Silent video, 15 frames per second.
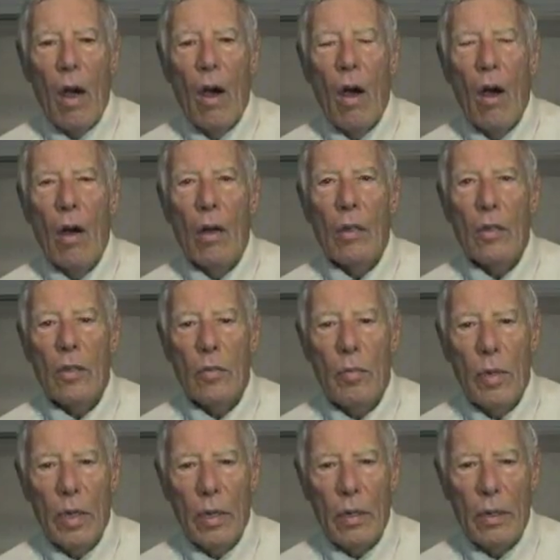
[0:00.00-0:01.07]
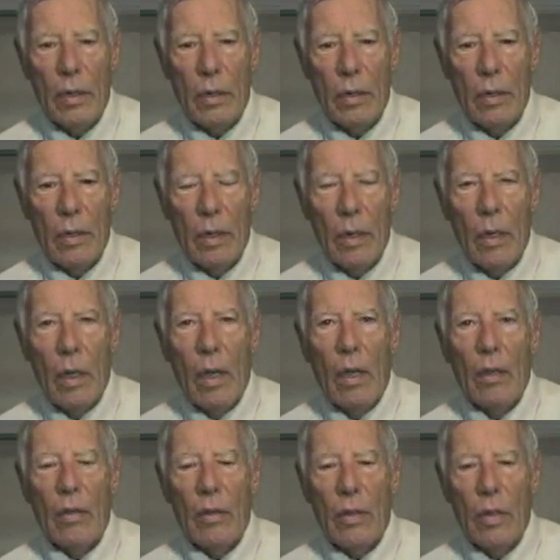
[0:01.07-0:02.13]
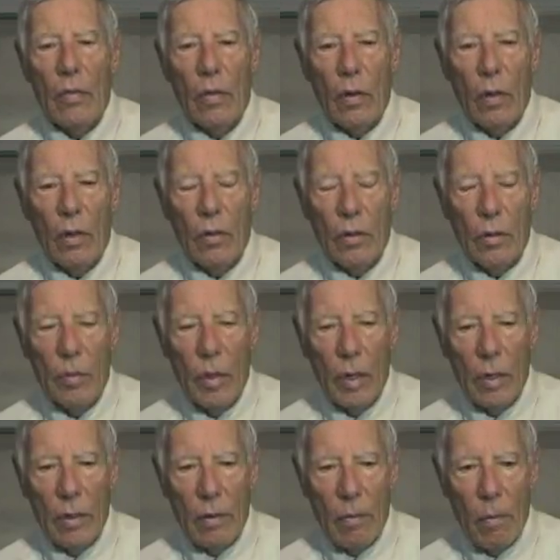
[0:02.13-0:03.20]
Hard to be, difficult to be.